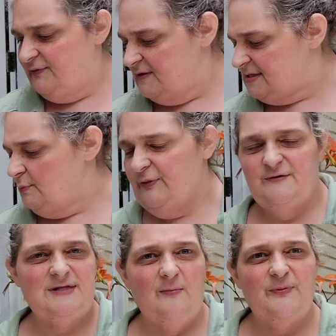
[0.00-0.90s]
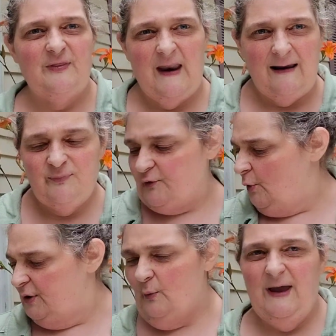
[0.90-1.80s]
did this with something that I'm
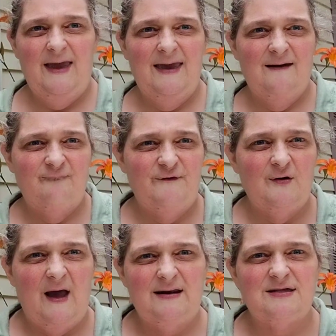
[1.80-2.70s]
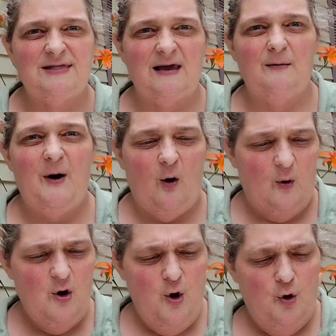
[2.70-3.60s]
throwing away and feel kind of sick
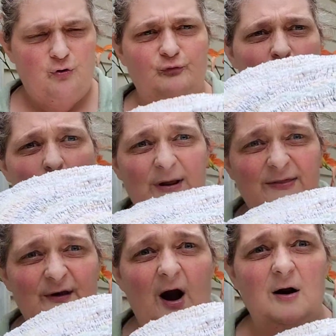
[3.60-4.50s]
about throwing in the